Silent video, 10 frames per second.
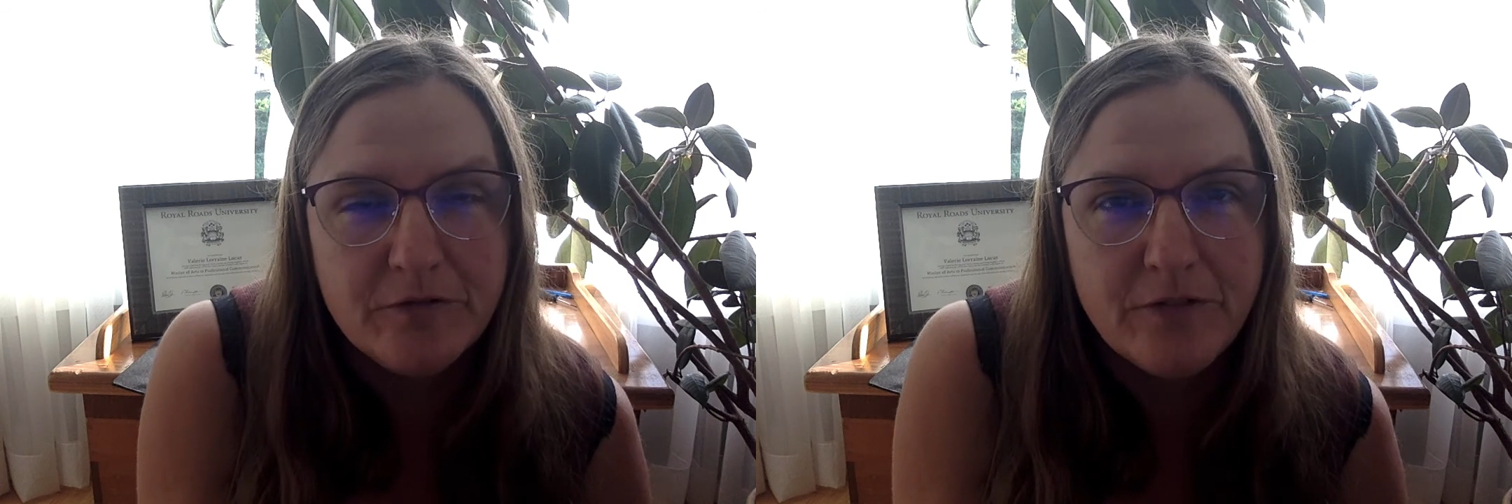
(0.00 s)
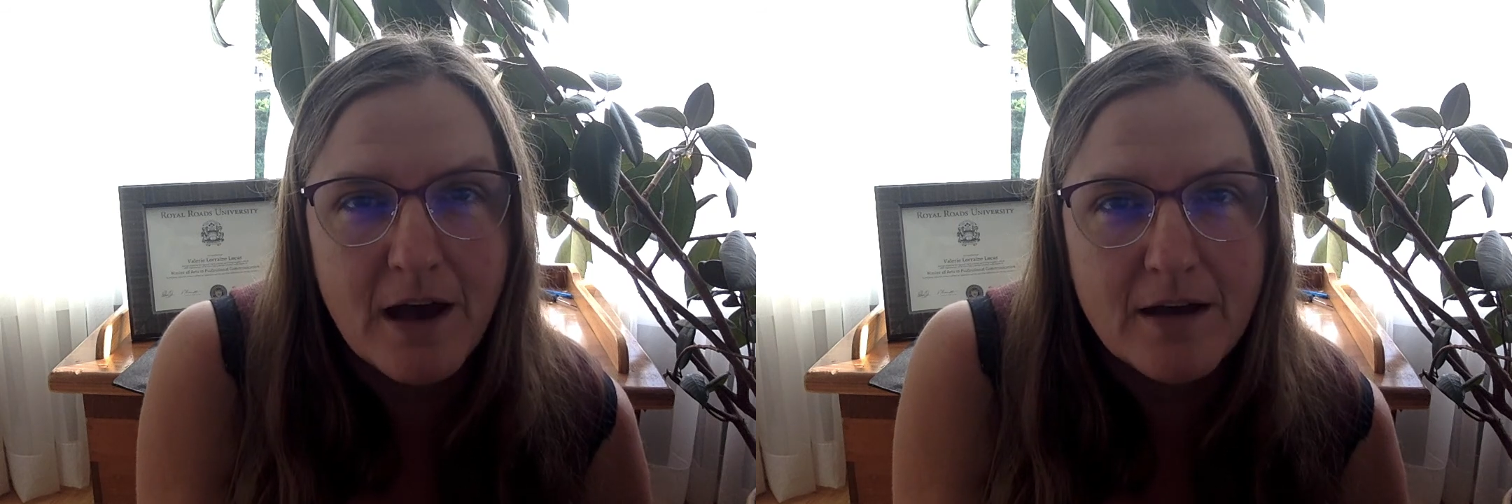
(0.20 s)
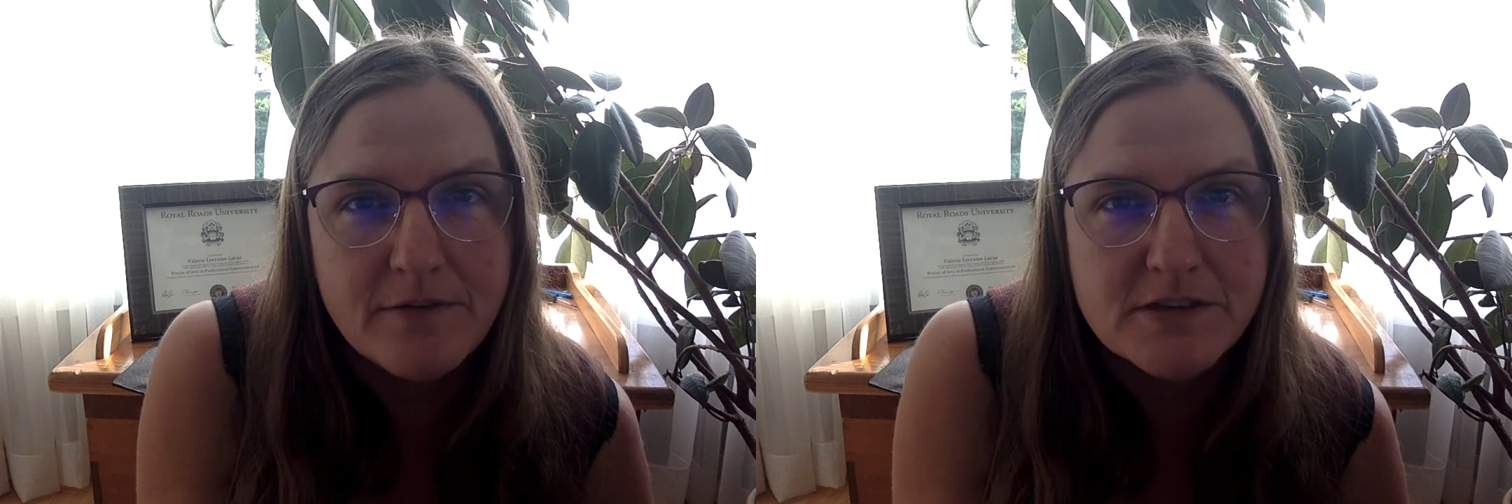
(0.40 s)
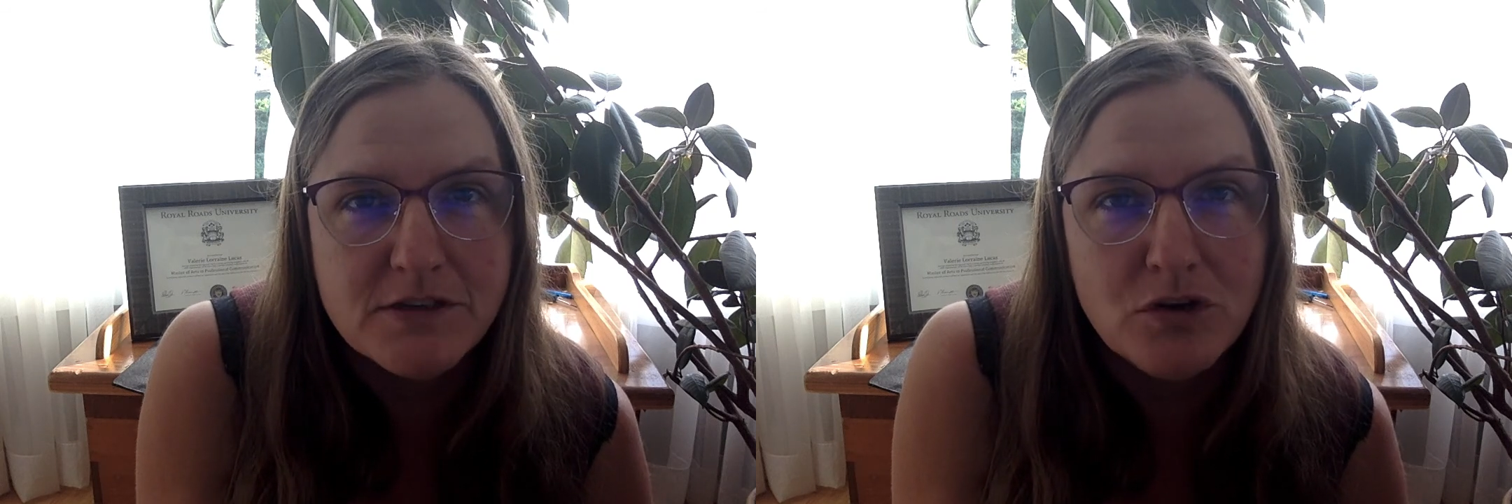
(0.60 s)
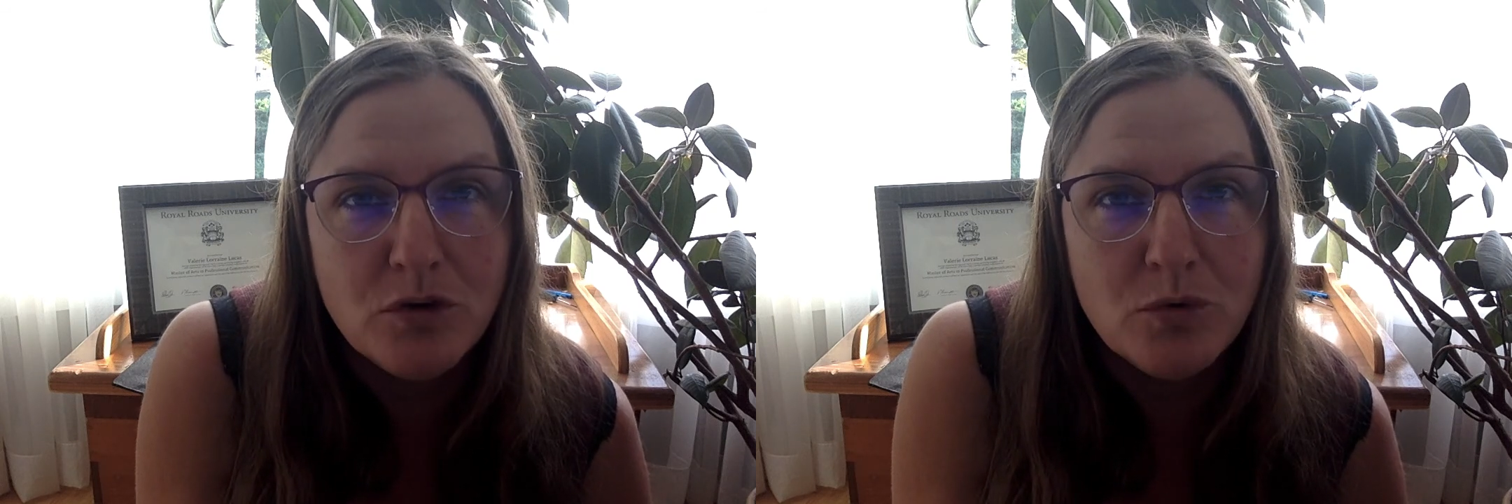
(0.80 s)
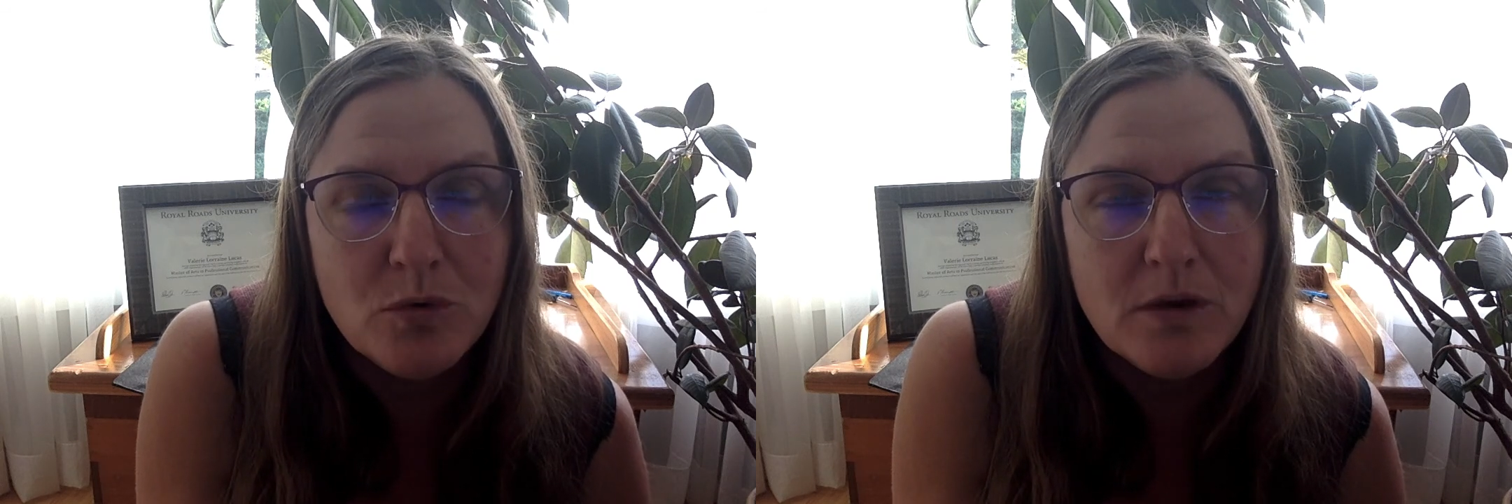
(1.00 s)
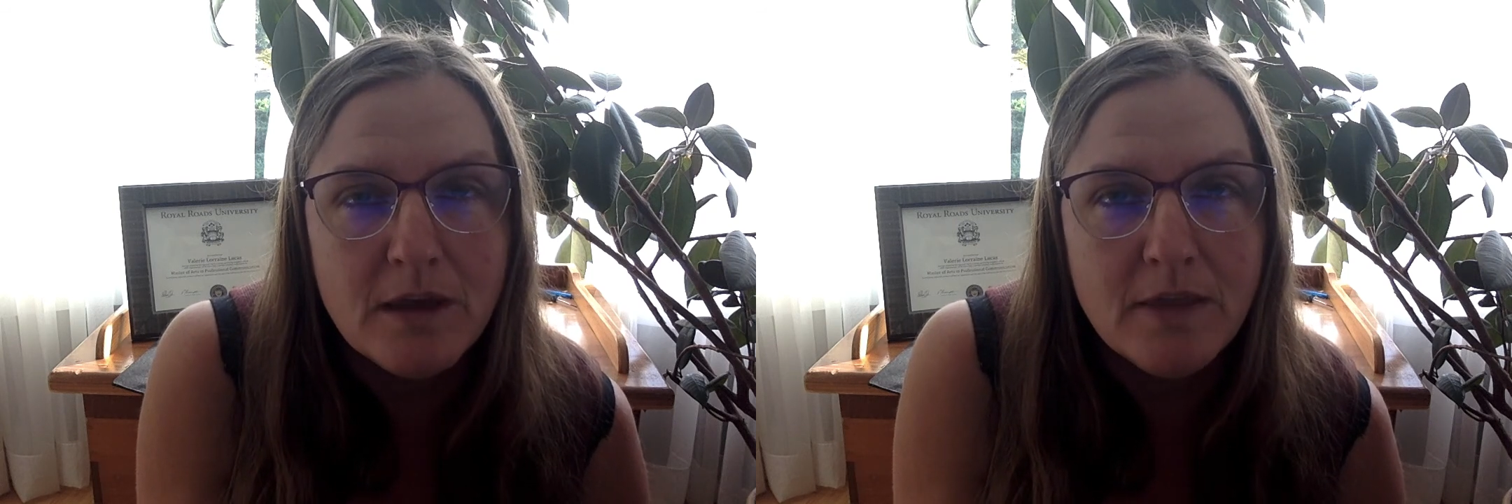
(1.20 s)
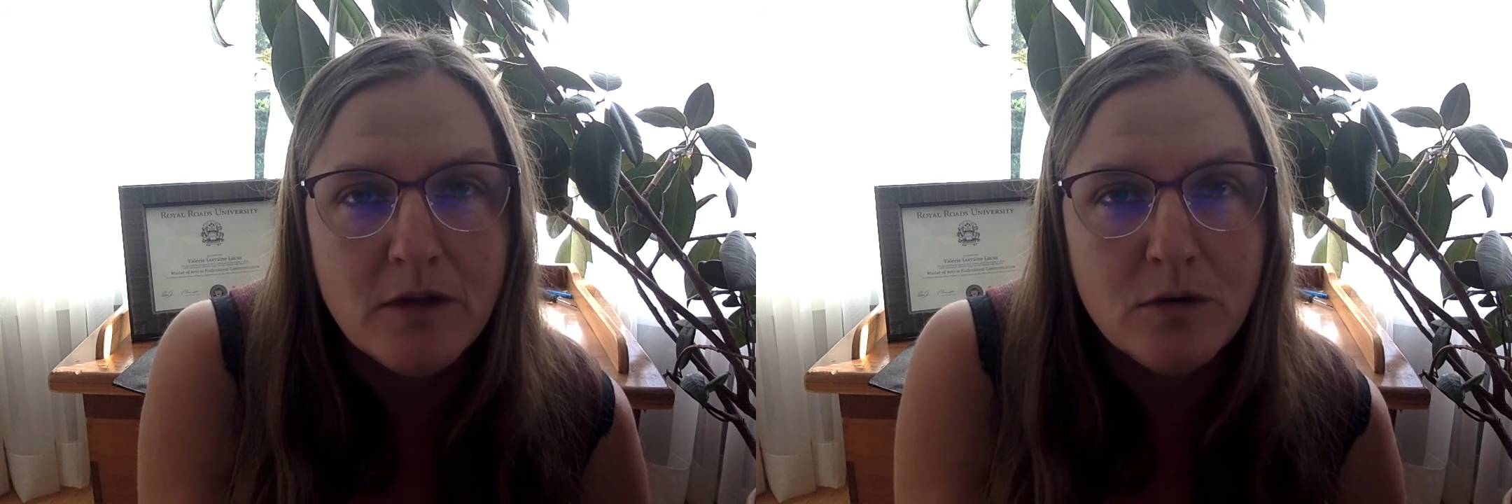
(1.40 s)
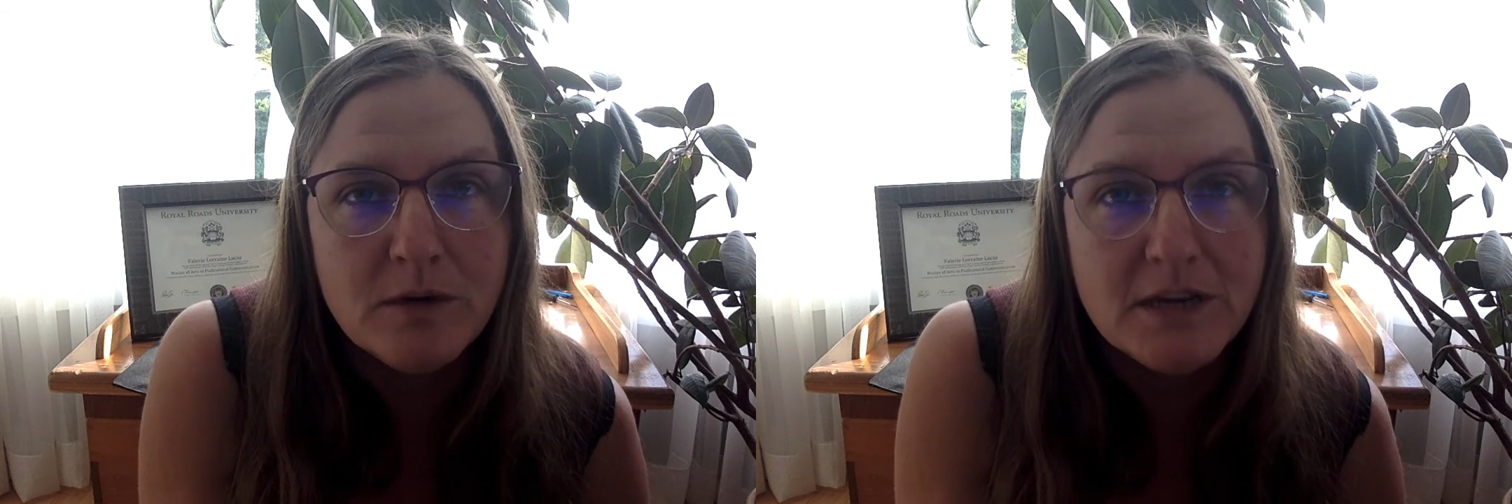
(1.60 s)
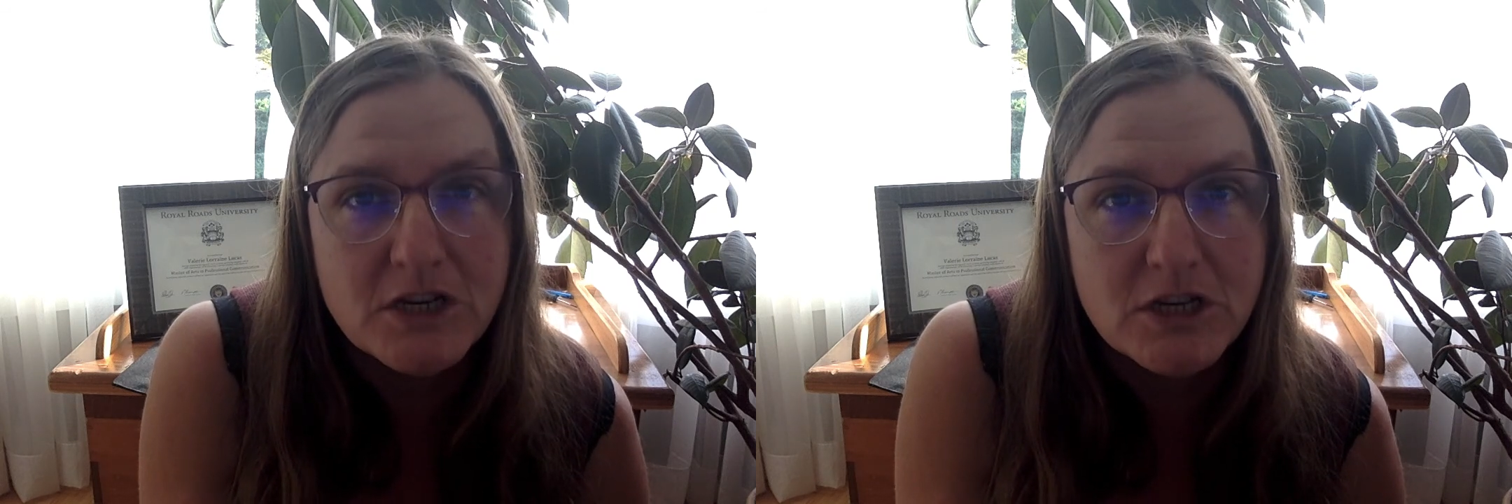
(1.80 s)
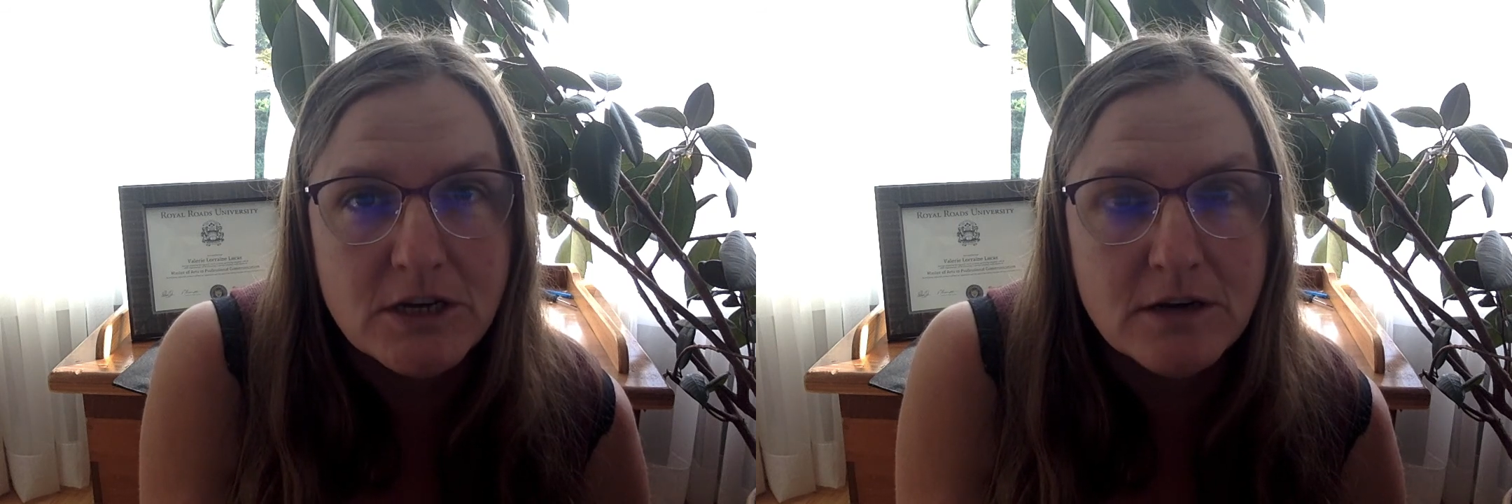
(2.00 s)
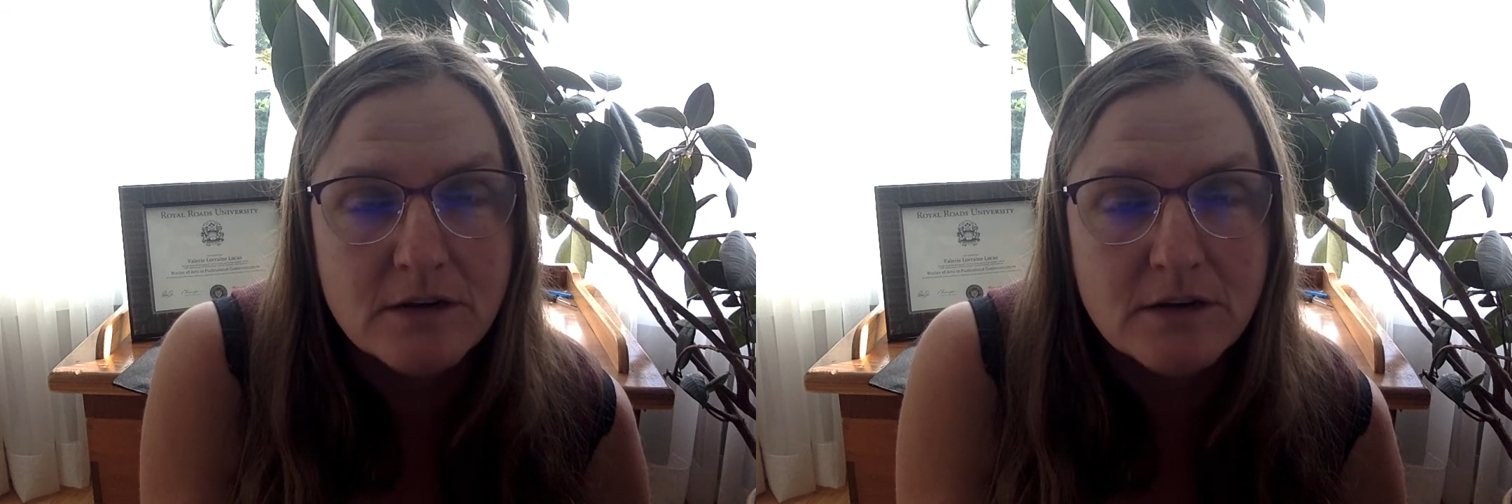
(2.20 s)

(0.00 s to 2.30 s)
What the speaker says: 5 is new in the new edition.